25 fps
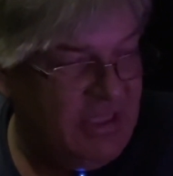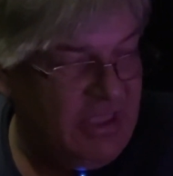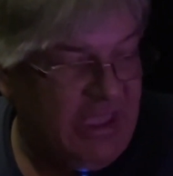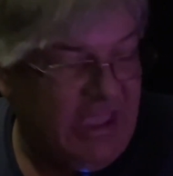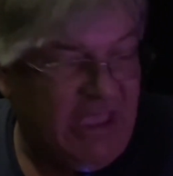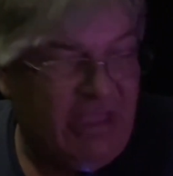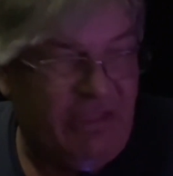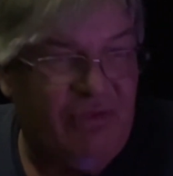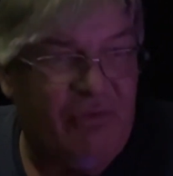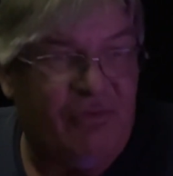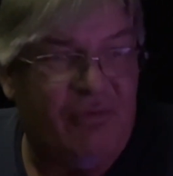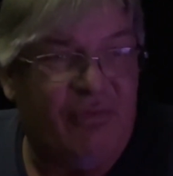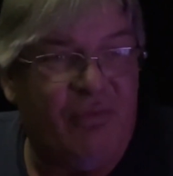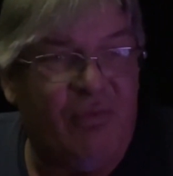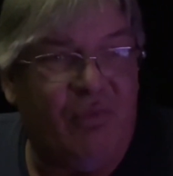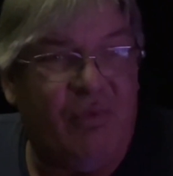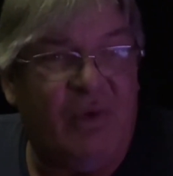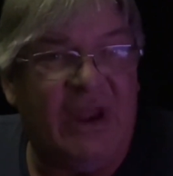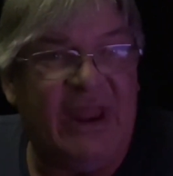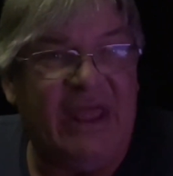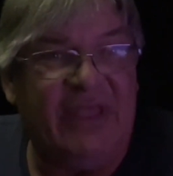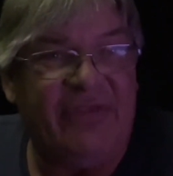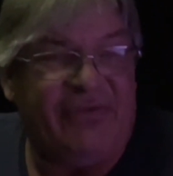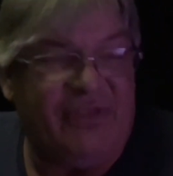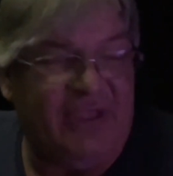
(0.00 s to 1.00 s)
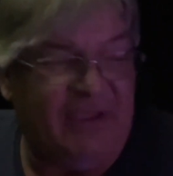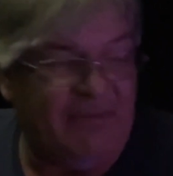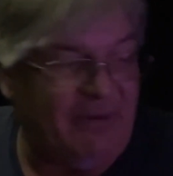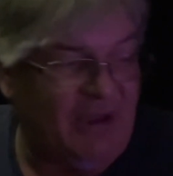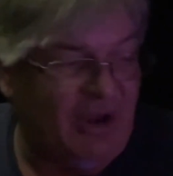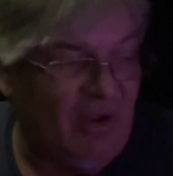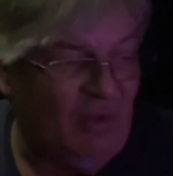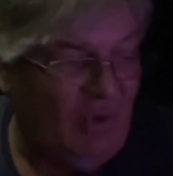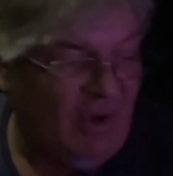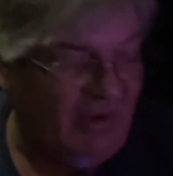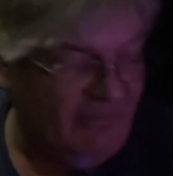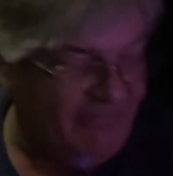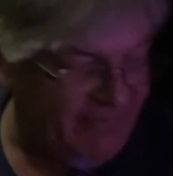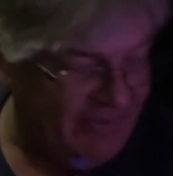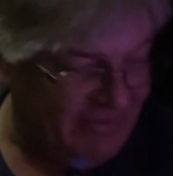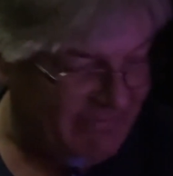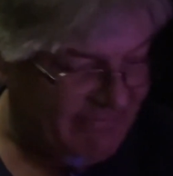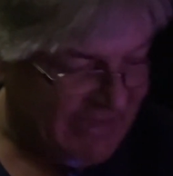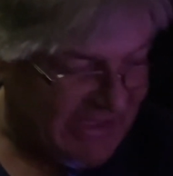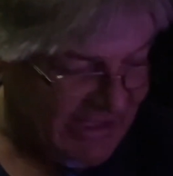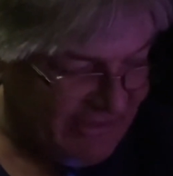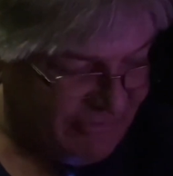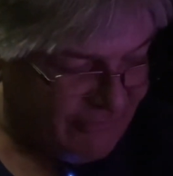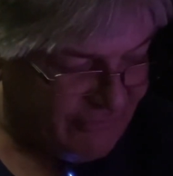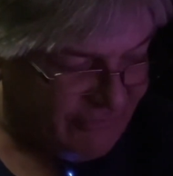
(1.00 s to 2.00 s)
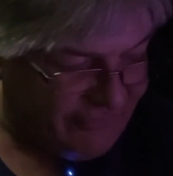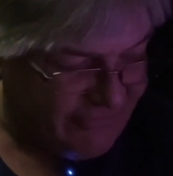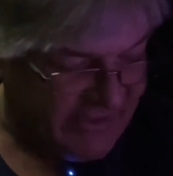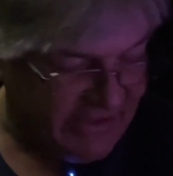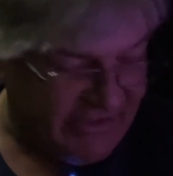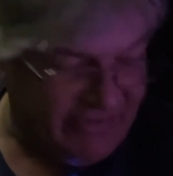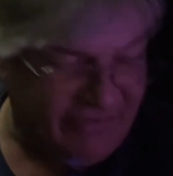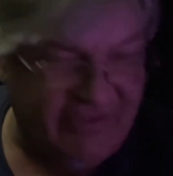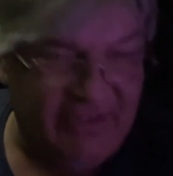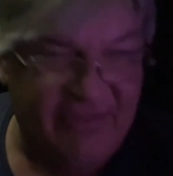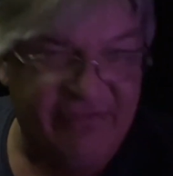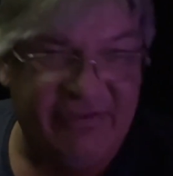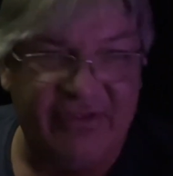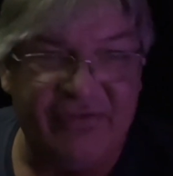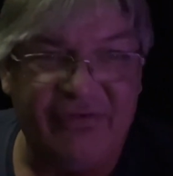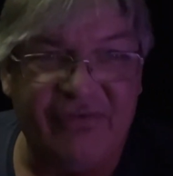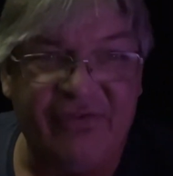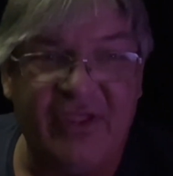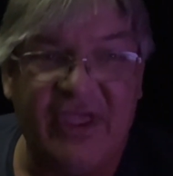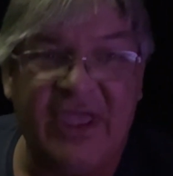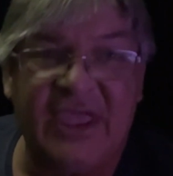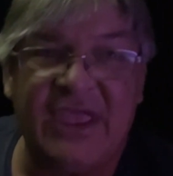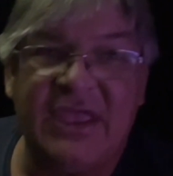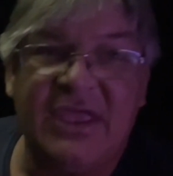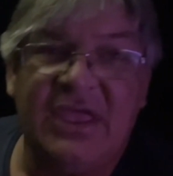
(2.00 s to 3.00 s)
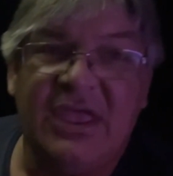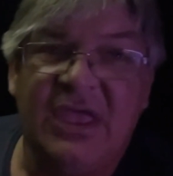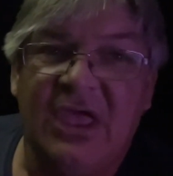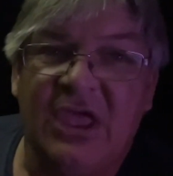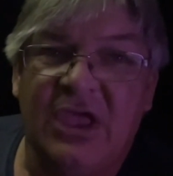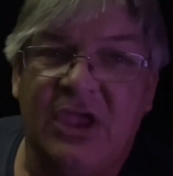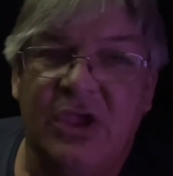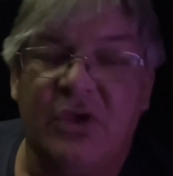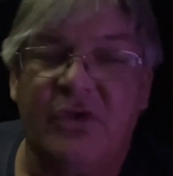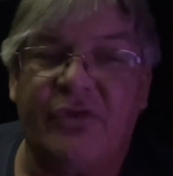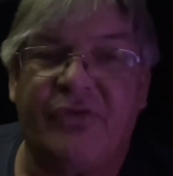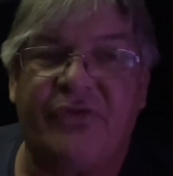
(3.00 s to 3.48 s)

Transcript: And what I say about a welfare mattress is that this thing, you